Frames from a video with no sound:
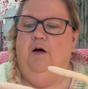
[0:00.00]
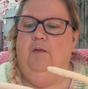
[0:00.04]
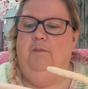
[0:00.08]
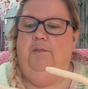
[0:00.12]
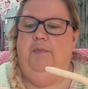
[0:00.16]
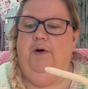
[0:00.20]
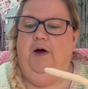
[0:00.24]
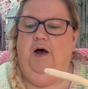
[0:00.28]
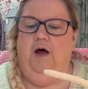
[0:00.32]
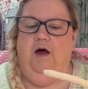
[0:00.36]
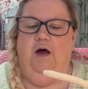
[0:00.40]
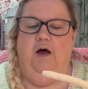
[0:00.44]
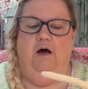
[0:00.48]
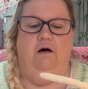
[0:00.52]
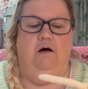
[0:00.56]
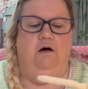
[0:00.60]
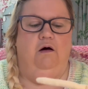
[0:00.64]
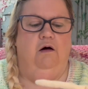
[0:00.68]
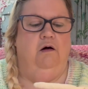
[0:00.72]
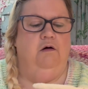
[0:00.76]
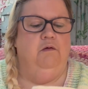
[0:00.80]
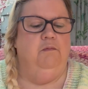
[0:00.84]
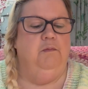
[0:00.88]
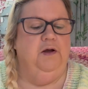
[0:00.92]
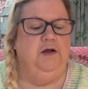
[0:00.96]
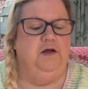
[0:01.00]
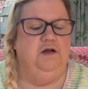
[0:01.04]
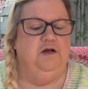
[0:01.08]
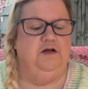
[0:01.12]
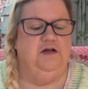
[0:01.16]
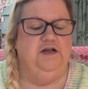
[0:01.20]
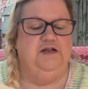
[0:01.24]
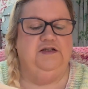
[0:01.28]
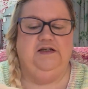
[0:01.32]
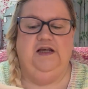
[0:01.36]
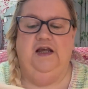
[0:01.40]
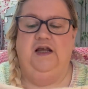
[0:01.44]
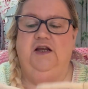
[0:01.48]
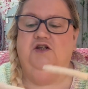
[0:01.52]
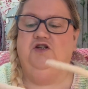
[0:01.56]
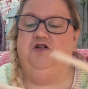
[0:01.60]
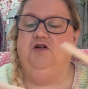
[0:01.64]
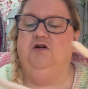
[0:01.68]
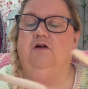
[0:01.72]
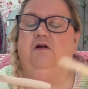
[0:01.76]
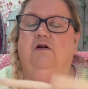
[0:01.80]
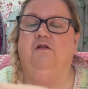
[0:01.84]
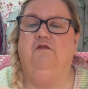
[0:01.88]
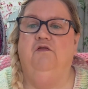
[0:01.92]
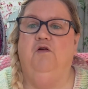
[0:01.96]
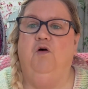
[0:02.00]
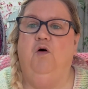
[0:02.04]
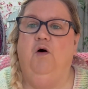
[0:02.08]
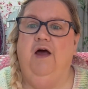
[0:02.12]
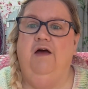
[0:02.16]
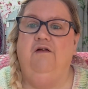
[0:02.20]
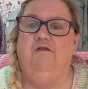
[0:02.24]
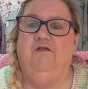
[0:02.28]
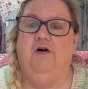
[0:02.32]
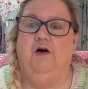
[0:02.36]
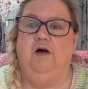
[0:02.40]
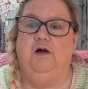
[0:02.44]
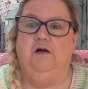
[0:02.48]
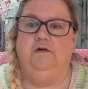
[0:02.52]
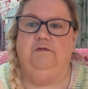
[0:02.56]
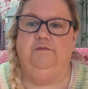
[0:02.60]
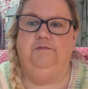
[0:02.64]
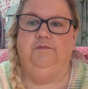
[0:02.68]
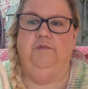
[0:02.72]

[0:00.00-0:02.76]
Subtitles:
but oh my goodness, it took forever.